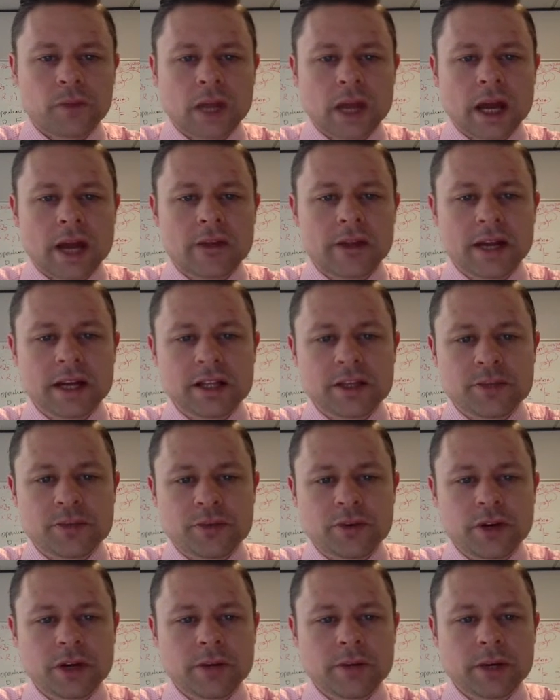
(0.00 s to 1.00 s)
And that's
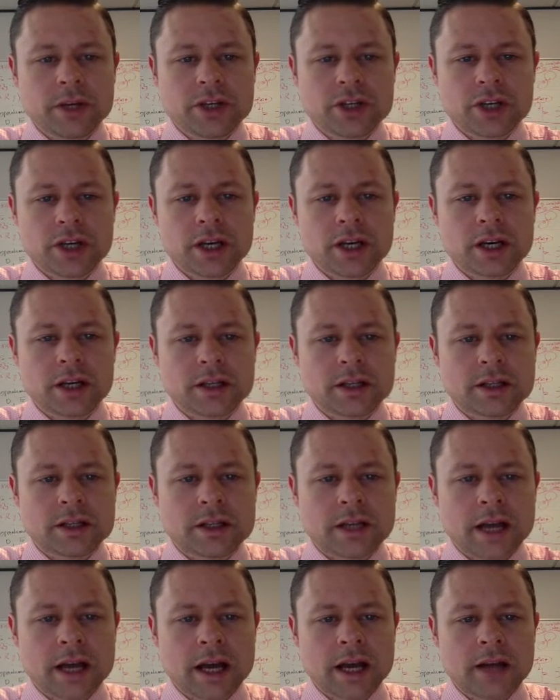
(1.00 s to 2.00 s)
pretty much it.
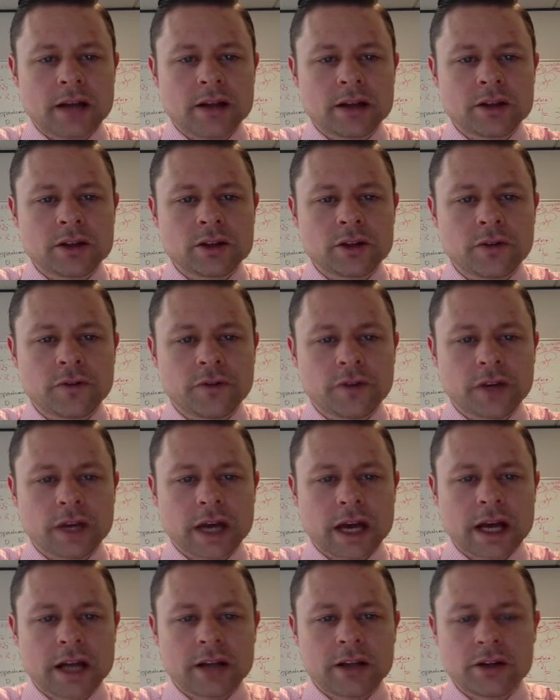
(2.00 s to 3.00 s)
And don't
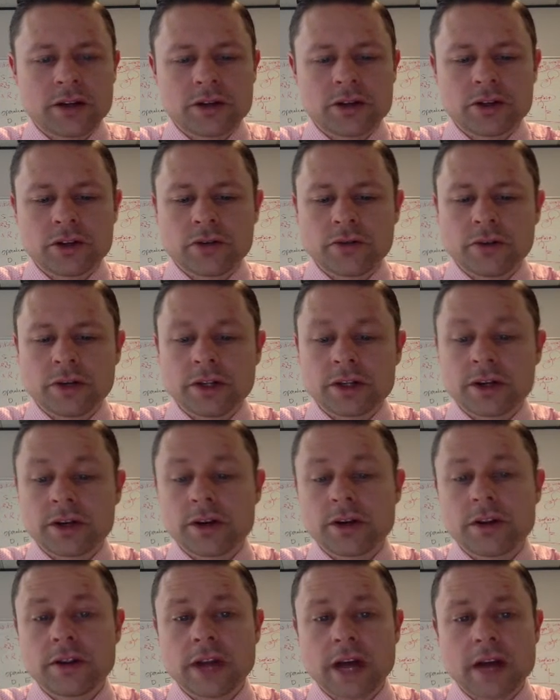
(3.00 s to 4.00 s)
forget, you should
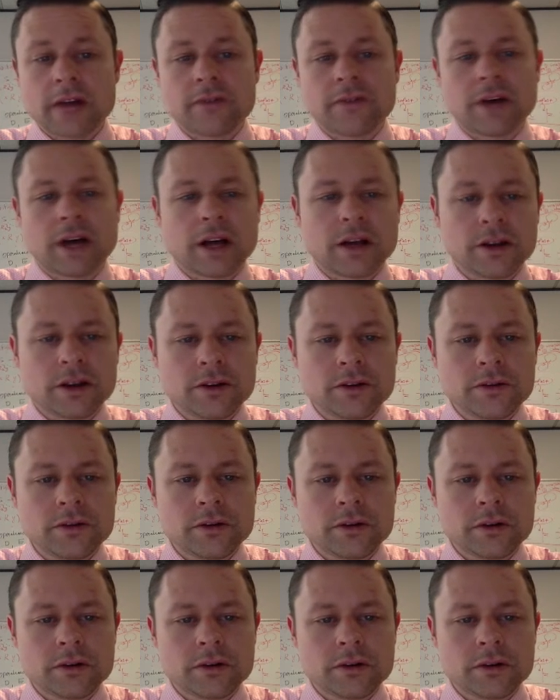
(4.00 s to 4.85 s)
return that value.